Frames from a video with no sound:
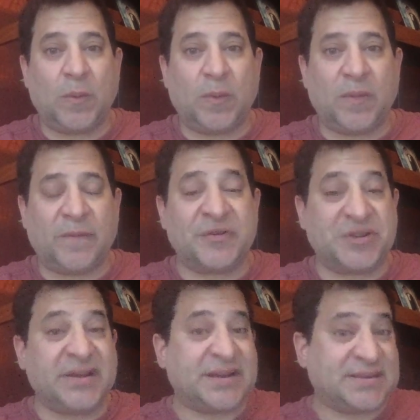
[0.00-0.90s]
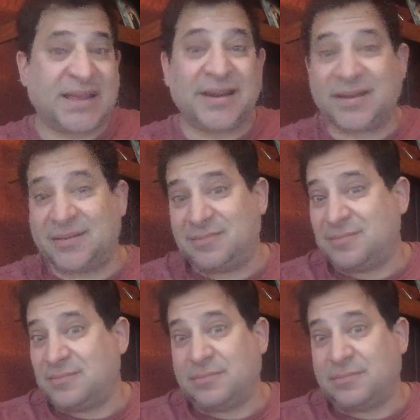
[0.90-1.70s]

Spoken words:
The Virginia Senate